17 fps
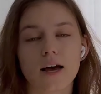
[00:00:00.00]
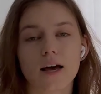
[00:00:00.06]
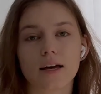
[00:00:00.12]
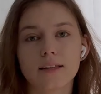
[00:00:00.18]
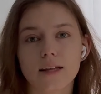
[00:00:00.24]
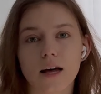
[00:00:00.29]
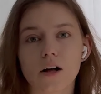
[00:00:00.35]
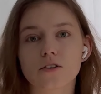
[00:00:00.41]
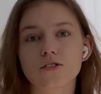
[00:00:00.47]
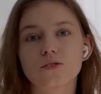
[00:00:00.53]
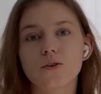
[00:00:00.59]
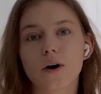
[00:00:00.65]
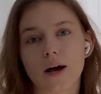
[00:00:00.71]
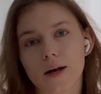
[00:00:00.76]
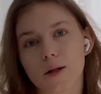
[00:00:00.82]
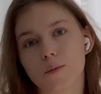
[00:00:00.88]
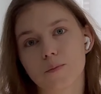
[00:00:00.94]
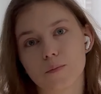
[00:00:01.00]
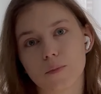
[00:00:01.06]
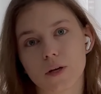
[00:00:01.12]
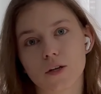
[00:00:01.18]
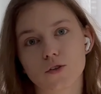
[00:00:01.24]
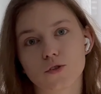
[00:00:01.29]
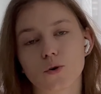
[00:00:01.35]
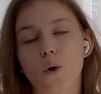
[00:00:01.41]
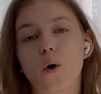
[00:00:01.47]
it also helped
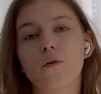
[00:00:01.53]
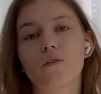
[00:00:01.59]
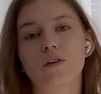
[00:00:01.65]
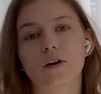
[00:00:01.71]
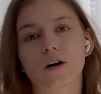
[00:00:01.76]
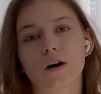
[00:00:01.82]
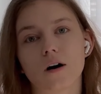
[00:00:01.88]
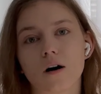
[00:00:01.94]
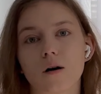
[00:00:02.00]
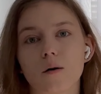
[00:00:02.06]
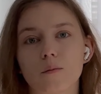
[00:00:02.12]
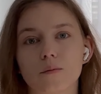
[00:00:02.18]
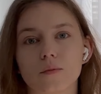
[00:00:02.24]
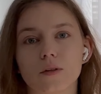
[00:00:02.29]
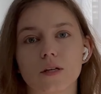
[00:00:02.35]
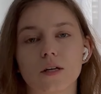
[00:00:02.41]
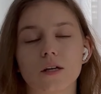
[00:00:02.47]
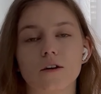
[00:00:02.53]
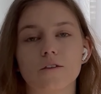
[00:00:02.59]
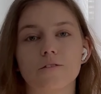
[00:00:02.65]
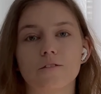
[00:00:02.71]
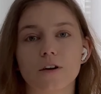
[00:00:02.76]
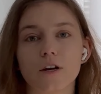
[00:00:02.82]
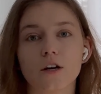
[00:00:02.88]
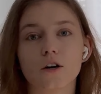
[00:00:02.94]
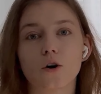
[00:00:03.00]
me to overcome the
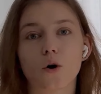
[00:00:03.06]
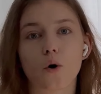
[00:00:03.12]
fear